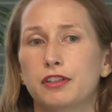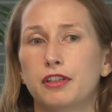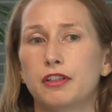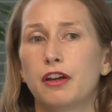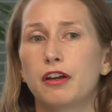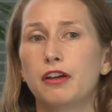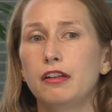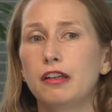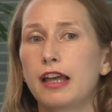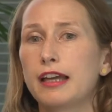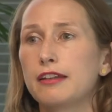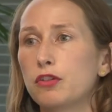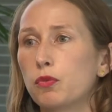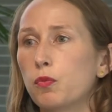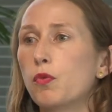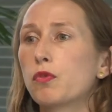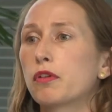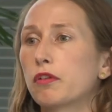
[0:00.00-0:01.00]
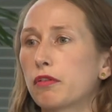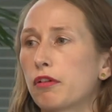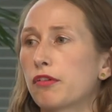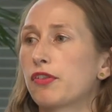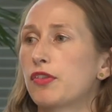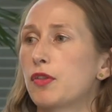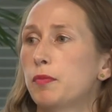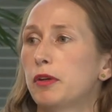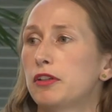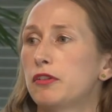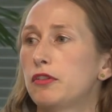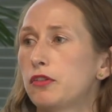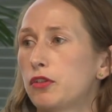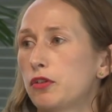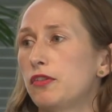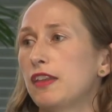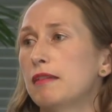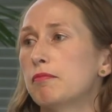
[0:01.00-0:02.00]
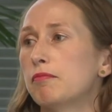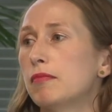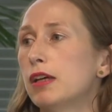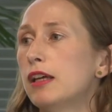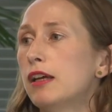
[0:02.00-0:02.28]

you know, like to walk across the bridge to them